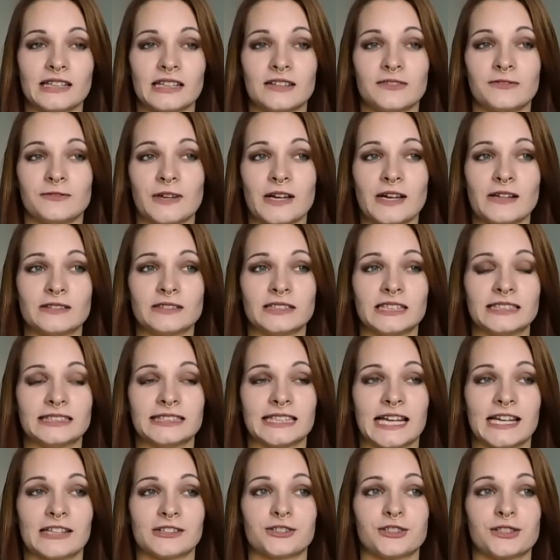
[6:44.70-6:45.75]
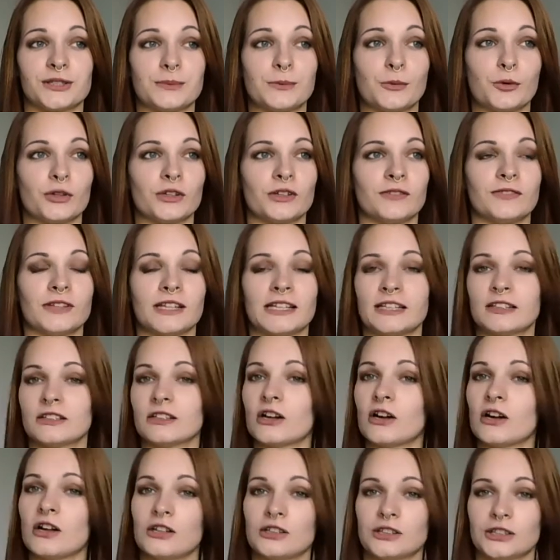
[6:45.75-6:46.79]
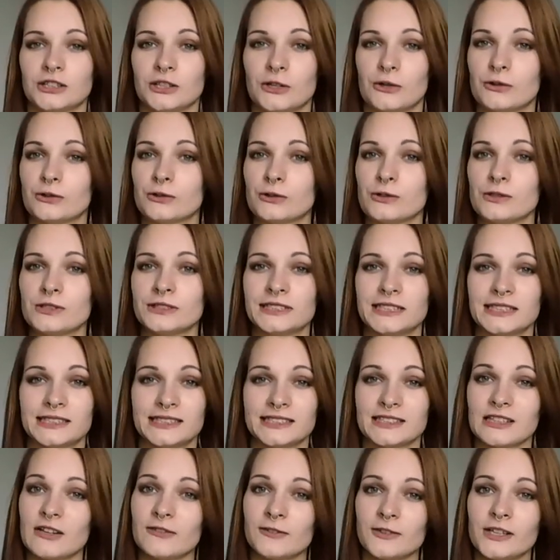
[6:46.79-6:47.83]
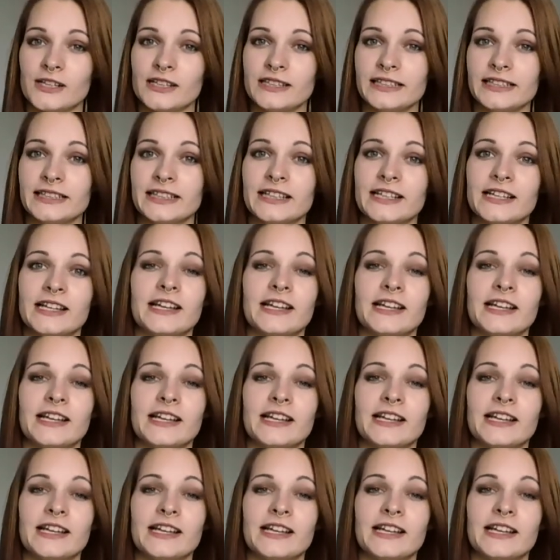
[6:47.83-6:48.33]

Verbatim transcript: I found that's actually more of like a local discovery